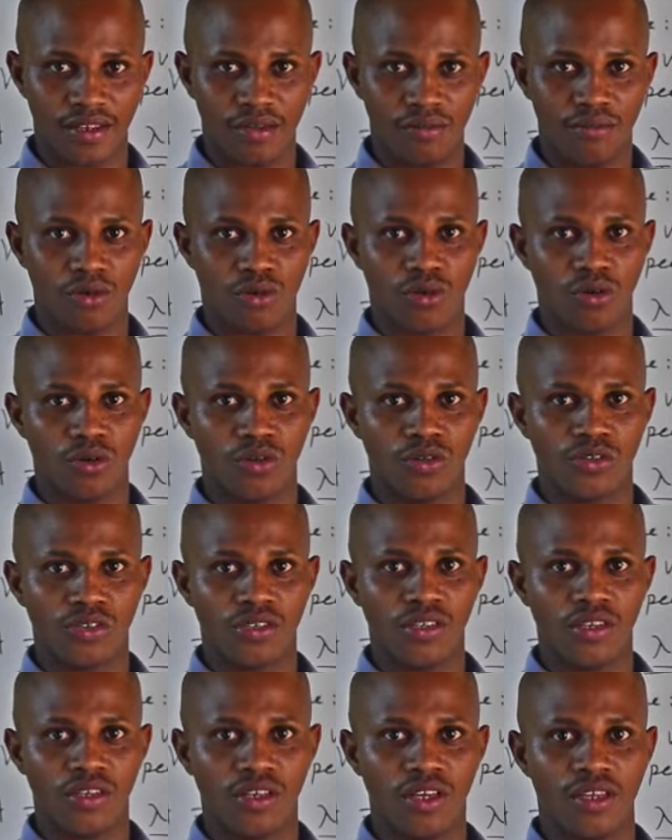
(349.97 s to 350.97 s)

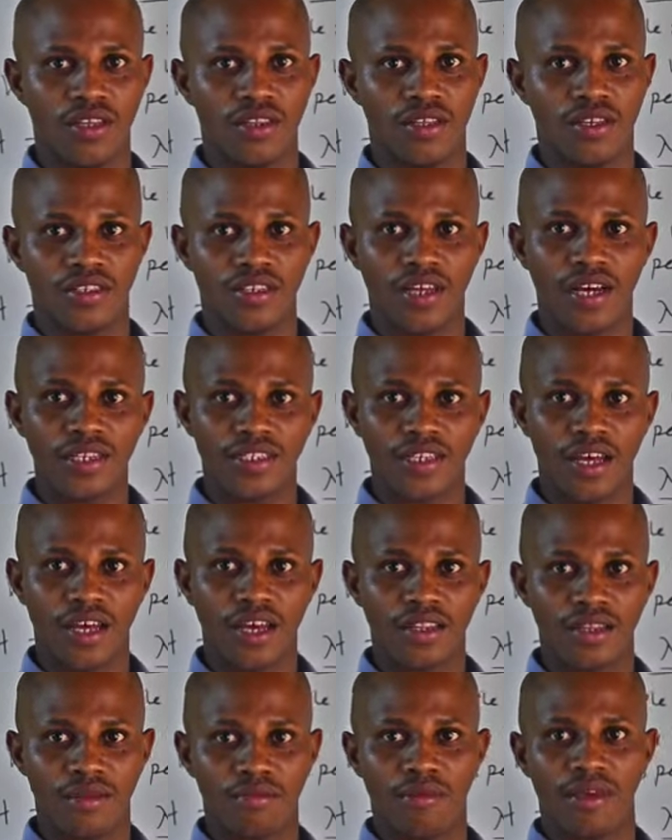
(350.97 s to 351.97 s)
Because in the
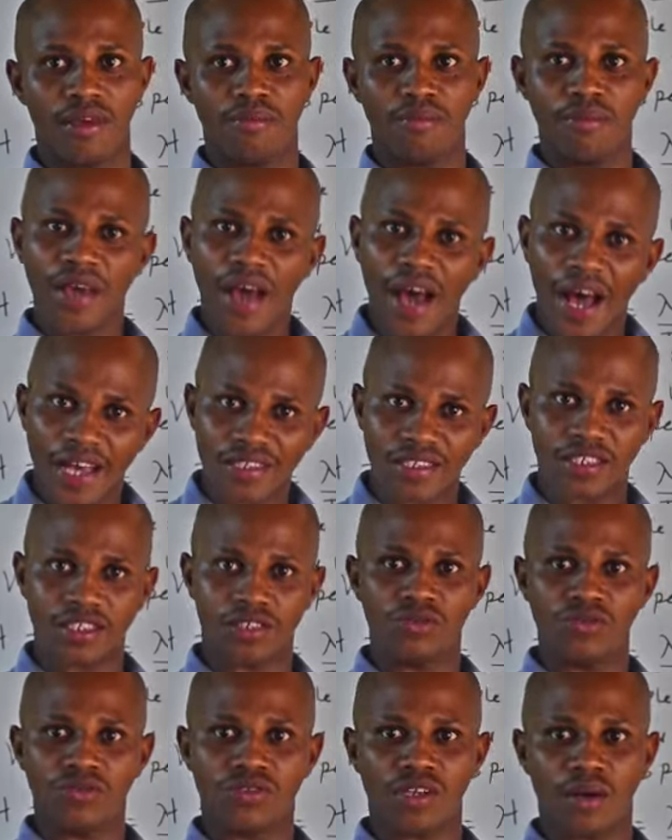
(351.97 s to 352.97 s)
data, they may be asking
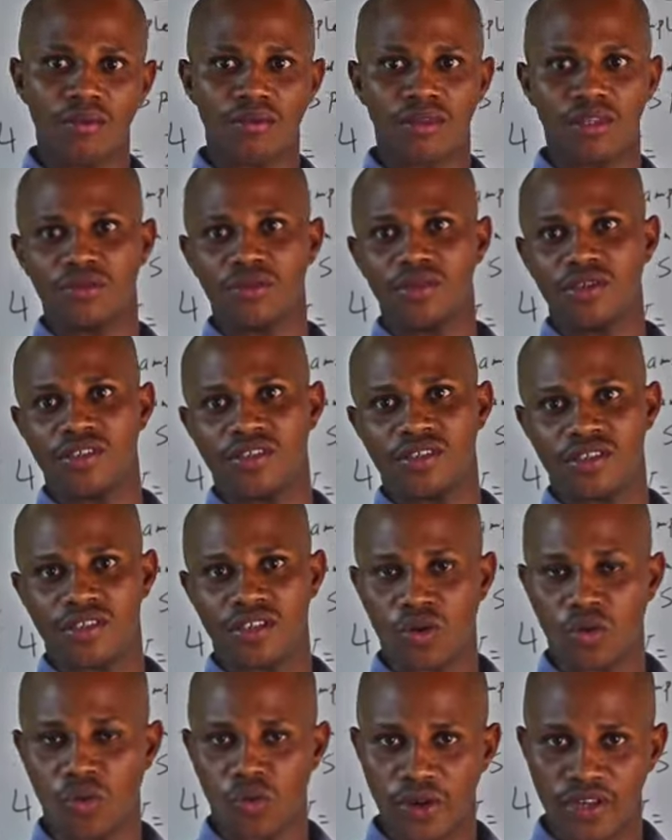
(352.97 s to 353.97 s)
you something which is the
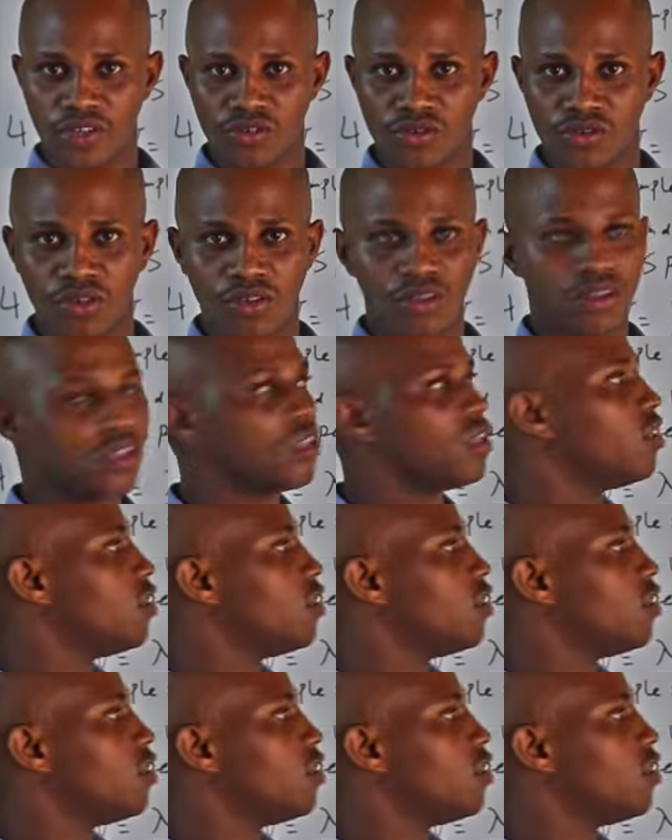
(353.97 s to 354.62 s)
question.